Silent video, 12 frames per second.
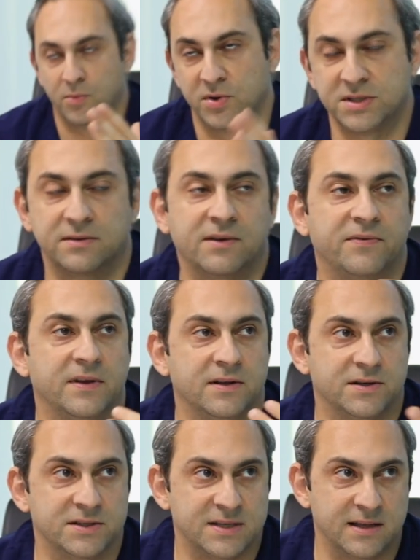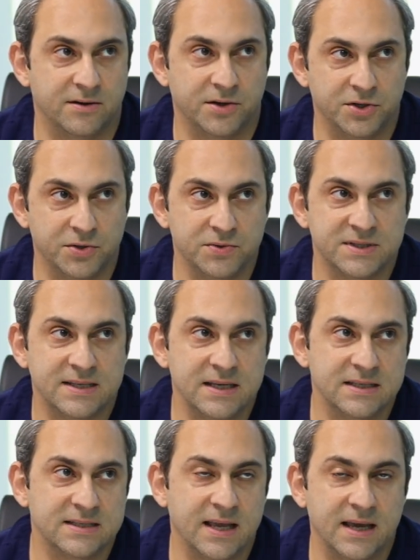Most of the fillers that are used
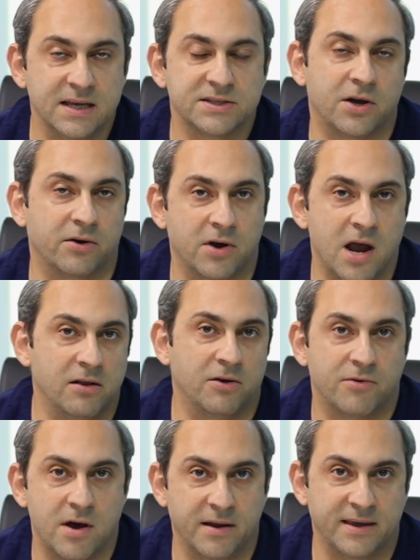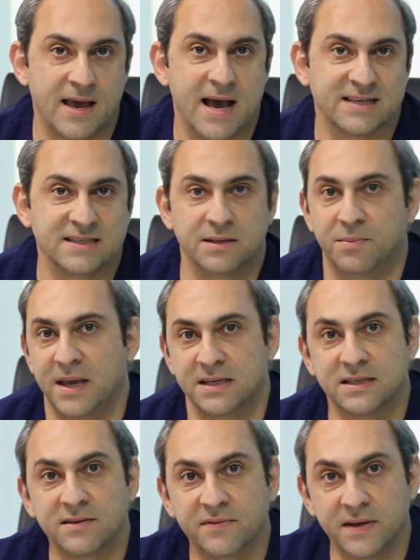these days are hyaluronic acid
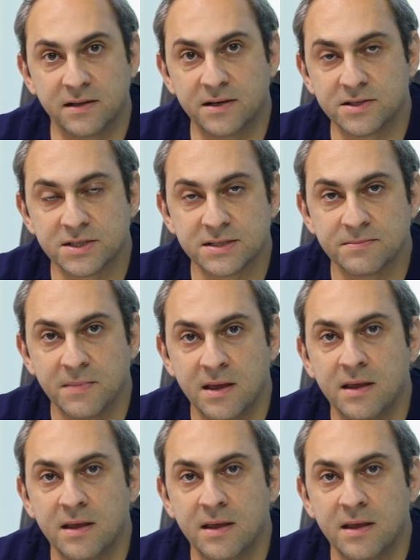based fillers,